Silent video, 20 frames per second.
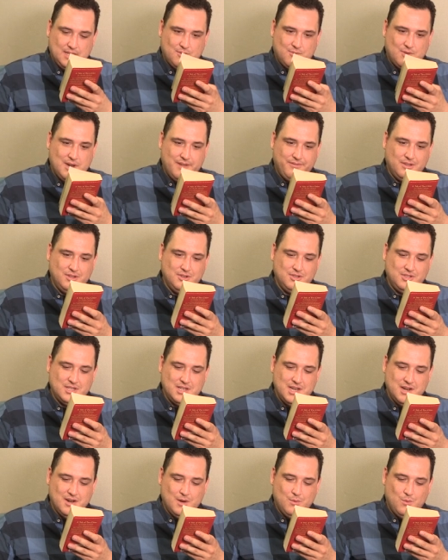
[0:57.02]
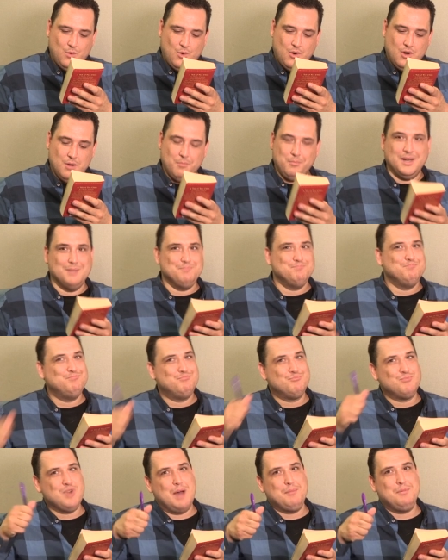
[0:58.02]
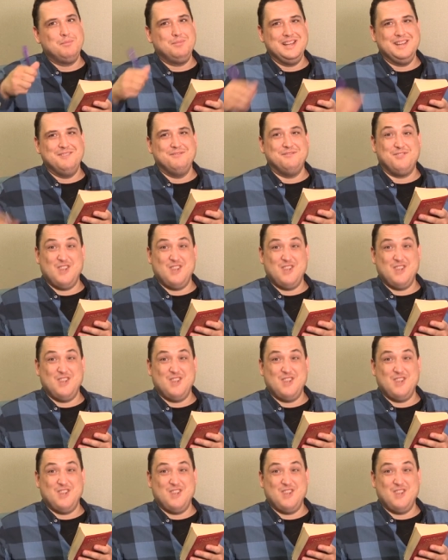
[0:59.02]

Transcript: the Revolutionary War, but probably in